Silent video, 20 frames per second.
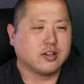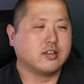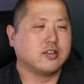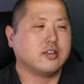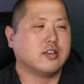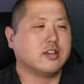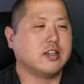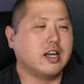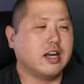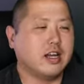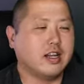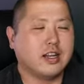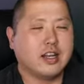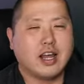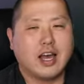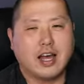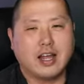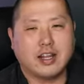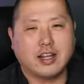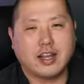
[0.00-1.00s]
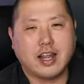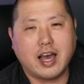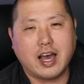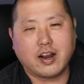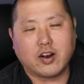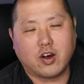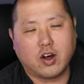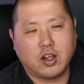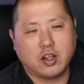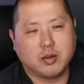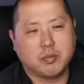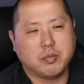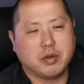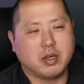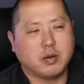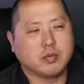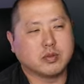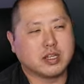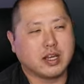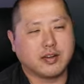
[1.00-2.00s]
not all the
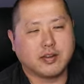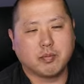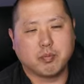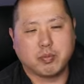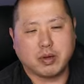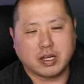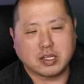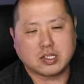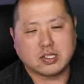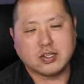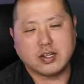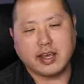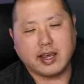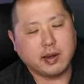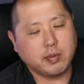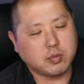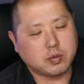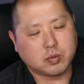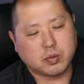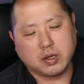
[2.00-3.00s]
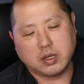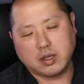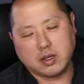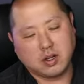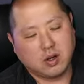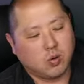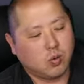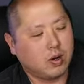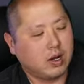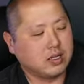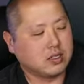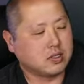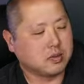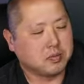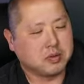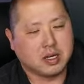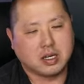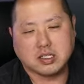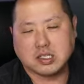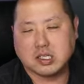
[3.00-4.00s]
memes have the best names, but you know what?
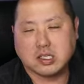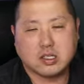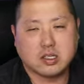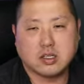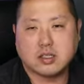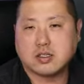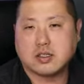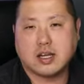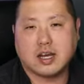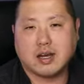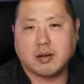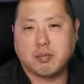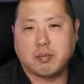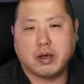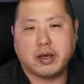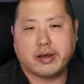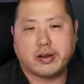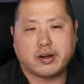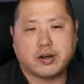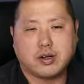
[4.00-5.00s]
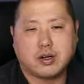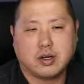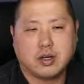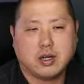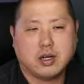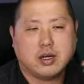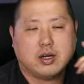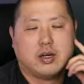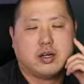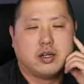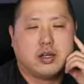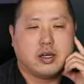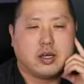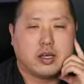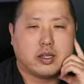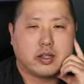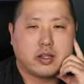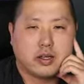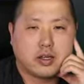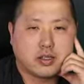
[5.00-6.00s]
Sometimes it does not matter.
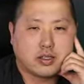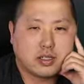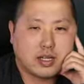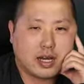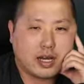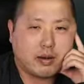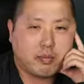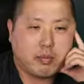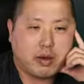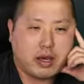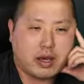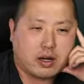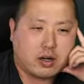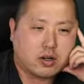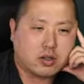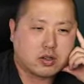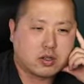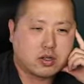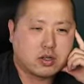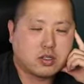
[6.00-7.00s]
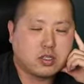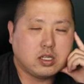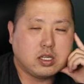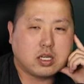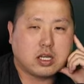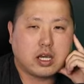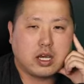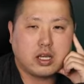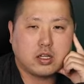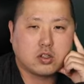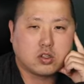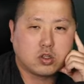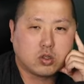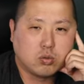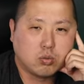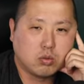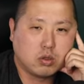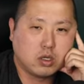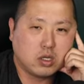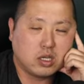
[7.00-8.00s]
It does not matter. 13K and 2
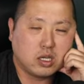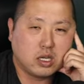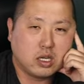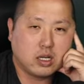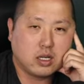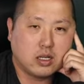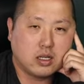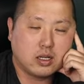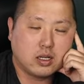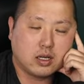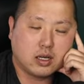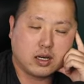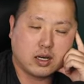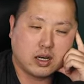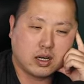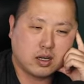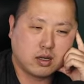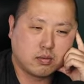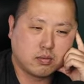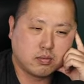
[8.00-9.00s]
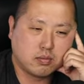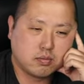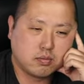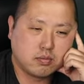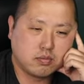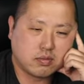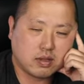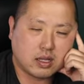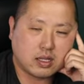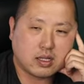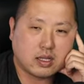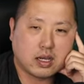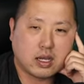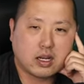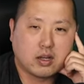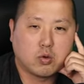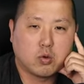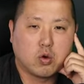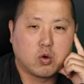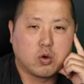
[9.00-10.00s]
million, I think
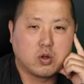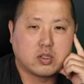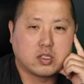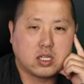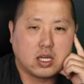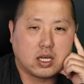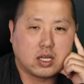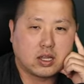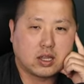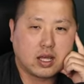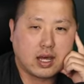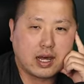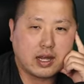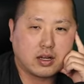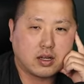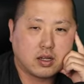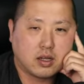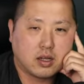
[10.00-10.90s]
anyone will take that.